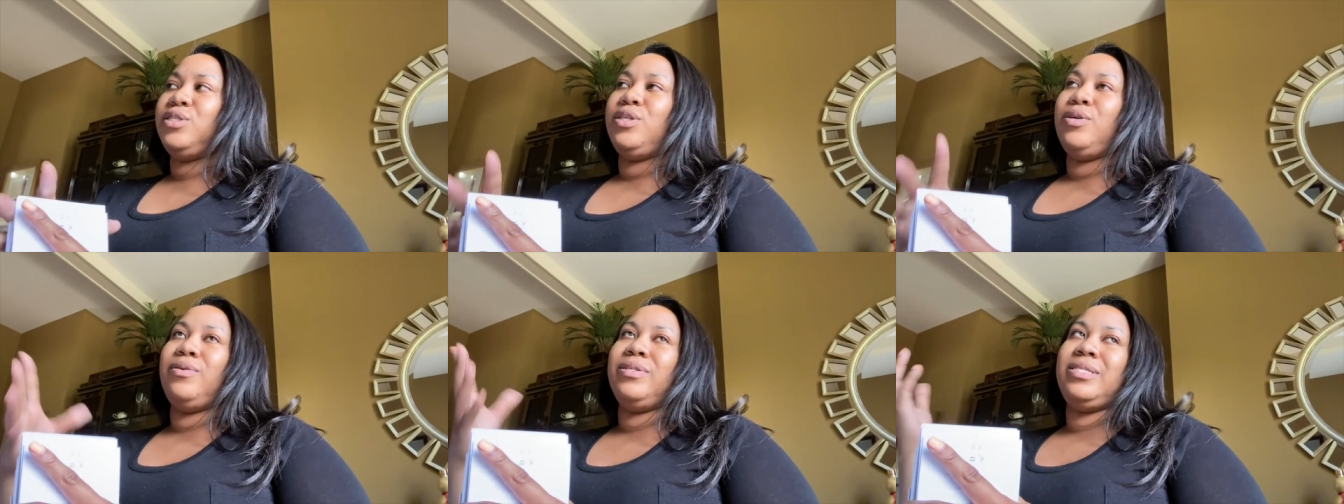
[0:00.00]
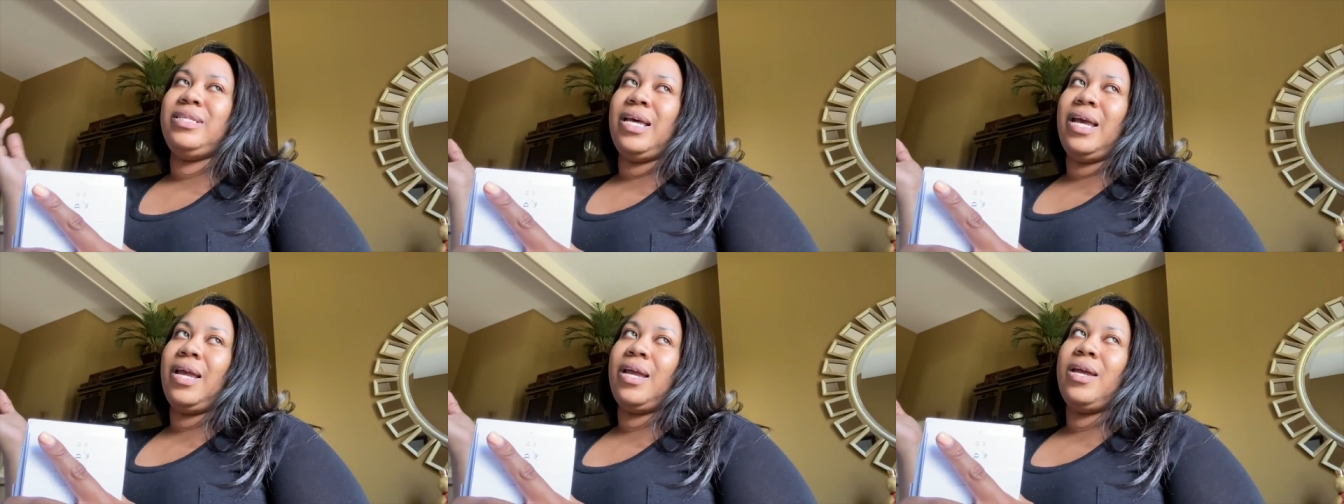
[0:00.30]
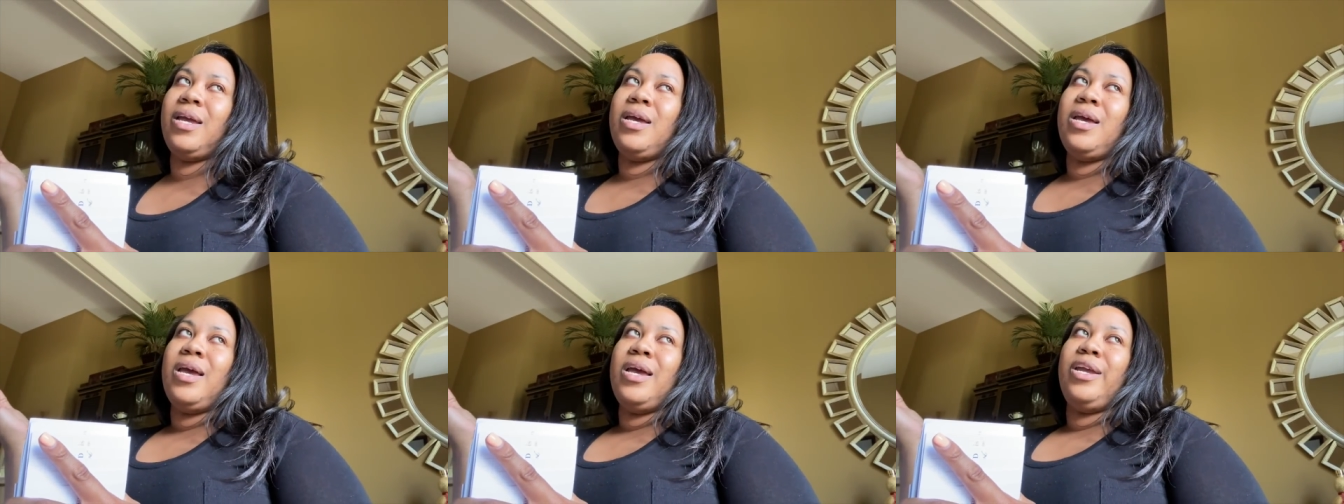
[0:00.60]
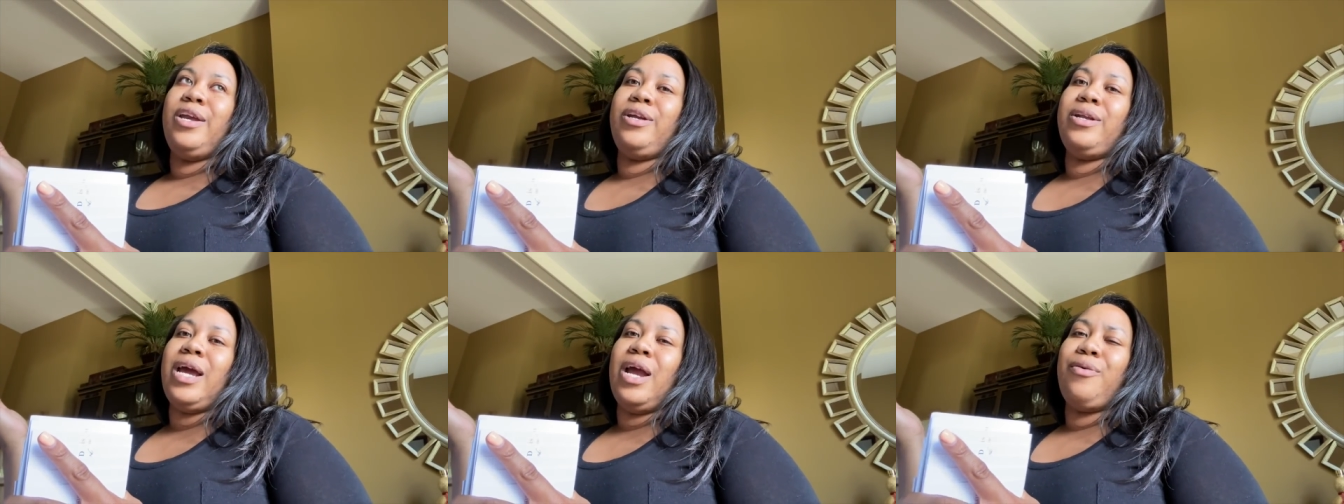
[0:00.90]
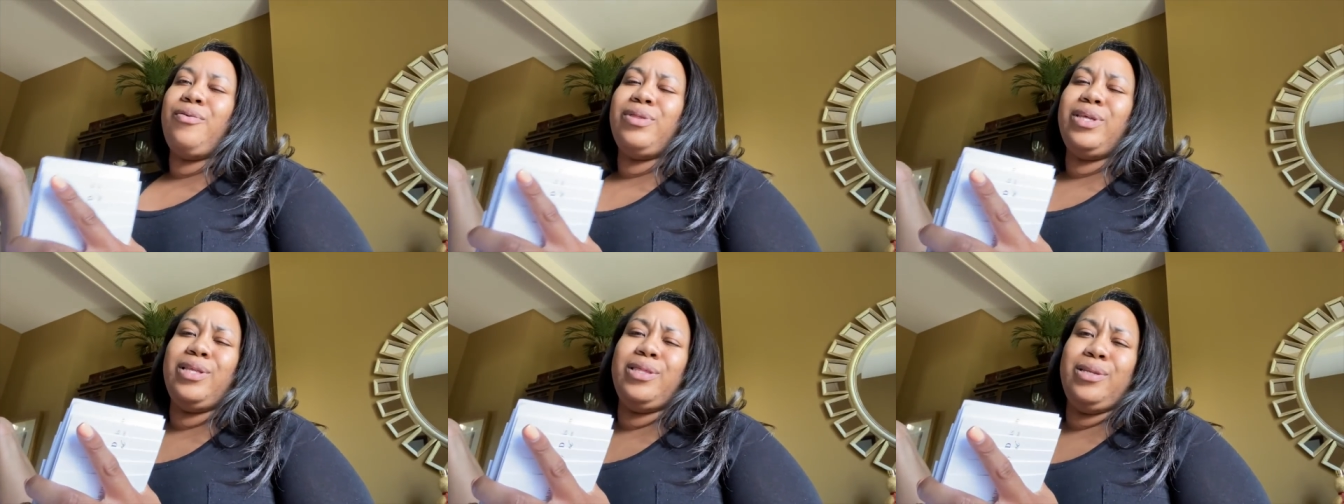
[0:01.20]
So it's like you're not
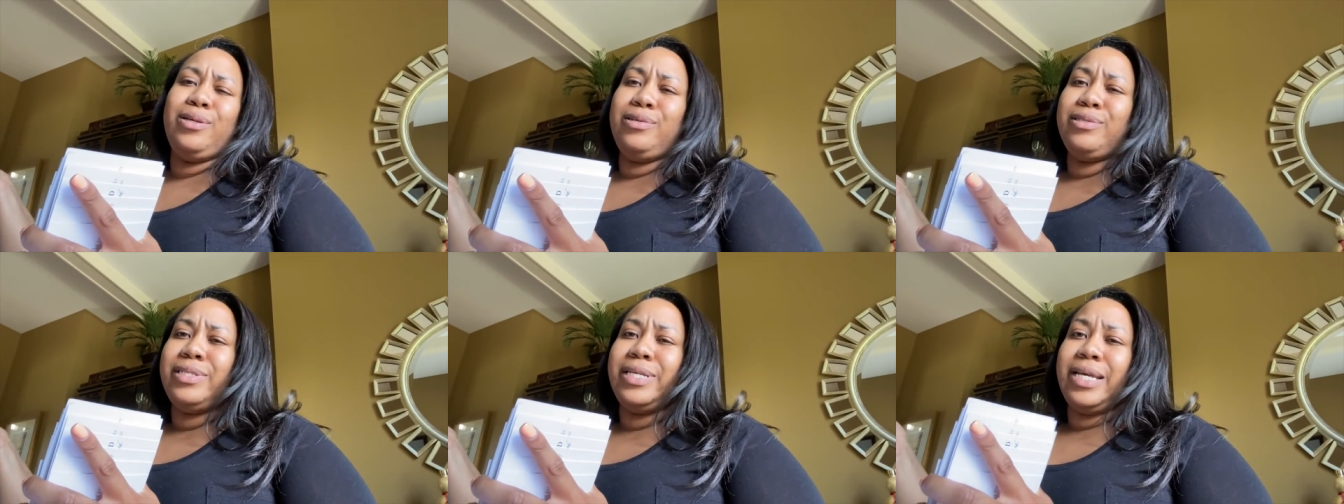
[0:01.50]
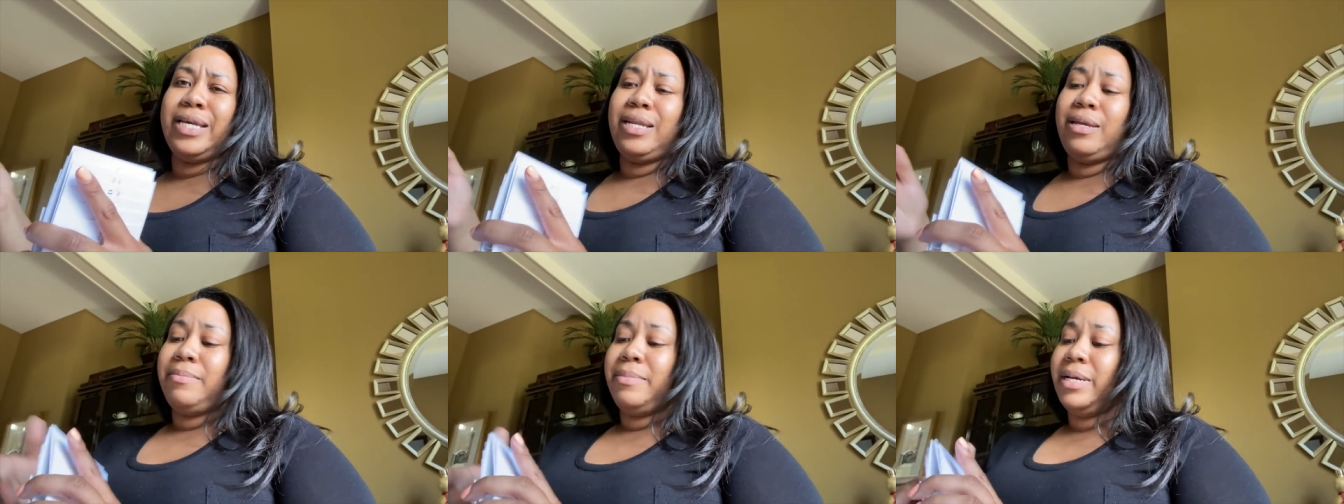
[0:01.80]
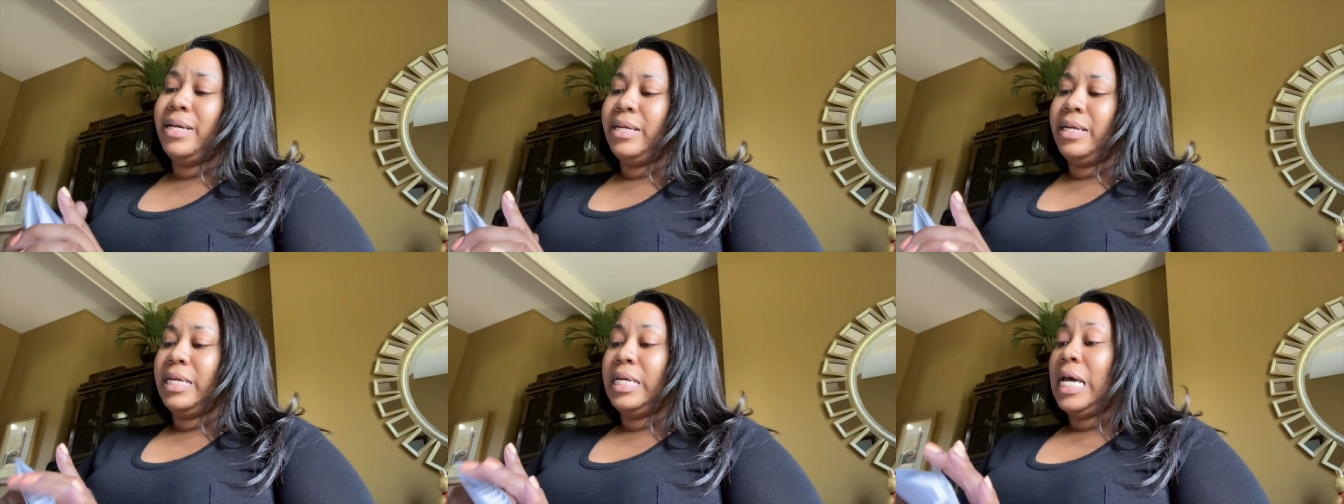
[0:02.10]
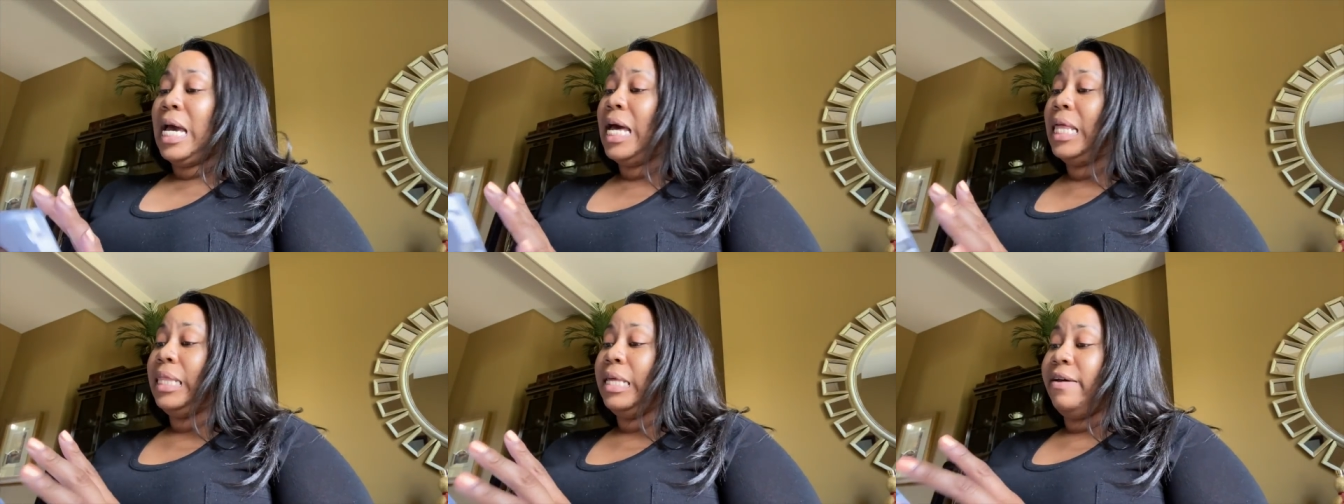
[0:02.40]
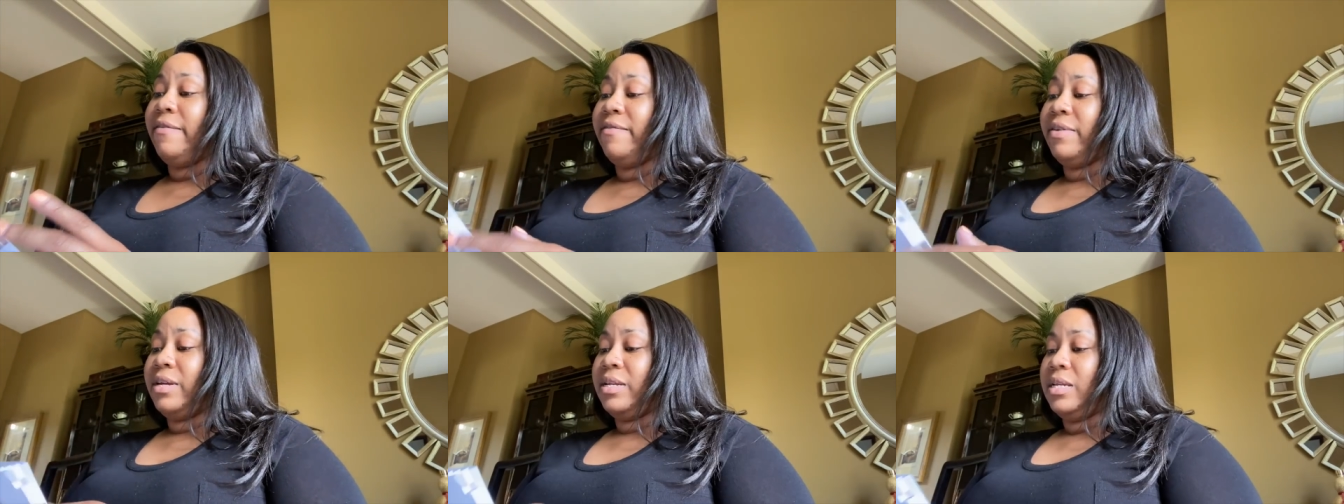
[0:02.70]
really losing any money. I
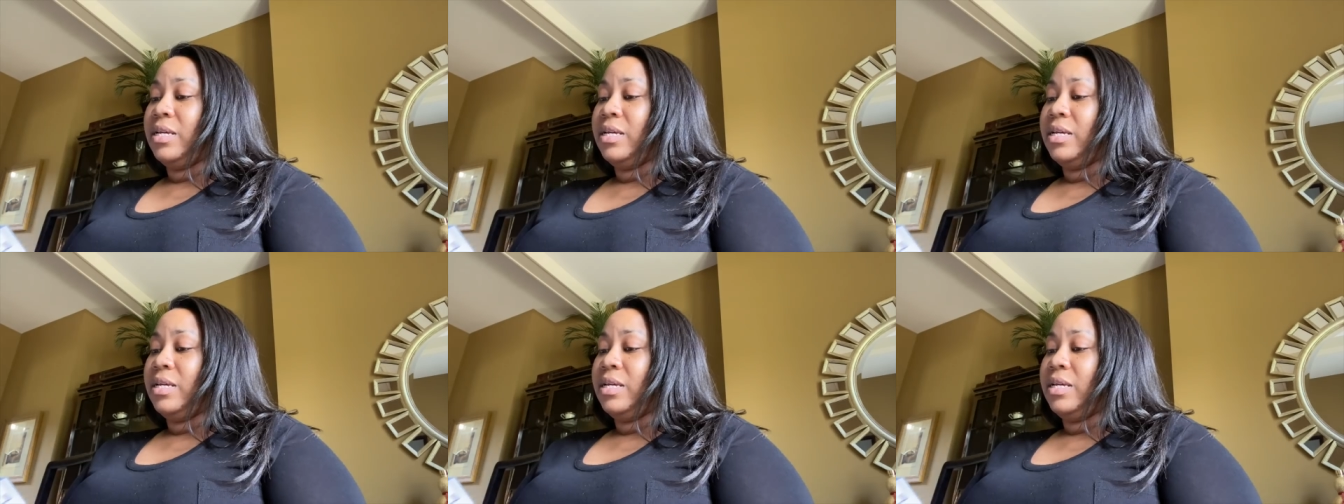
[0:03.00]
love it.